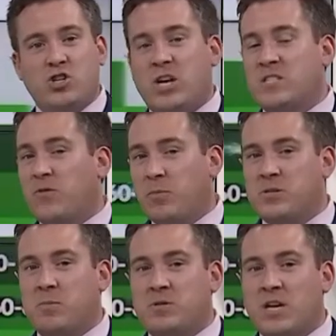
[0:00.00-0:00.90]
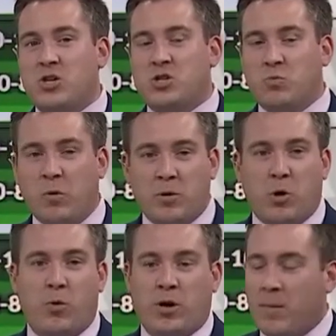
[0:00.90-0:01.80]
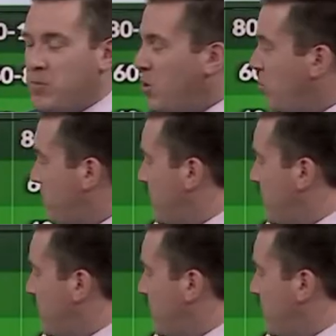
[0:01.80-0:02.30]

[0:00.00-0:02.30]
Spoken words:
Chance for precipitation will be going up though, we're